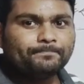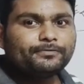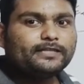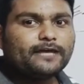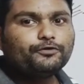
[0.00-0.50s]

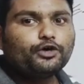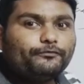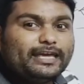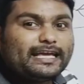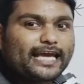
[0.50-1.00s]
Therefore
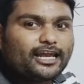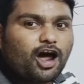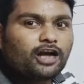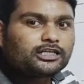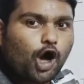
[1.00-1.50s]
we
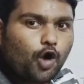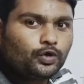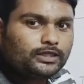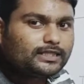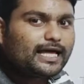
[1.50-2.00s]
cannot count
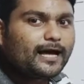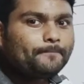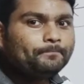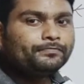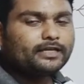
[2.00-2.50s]
the
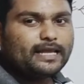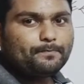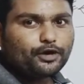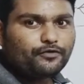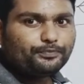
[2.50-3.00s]
number
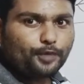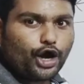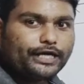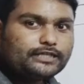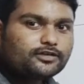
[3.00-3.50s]
of
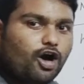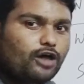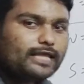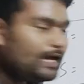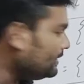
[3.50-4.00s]
points on
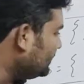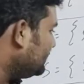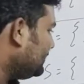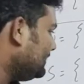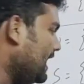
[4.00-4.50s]
the
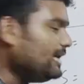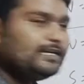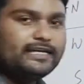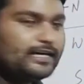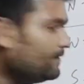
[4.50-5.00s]
line
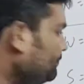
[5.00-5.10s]
here.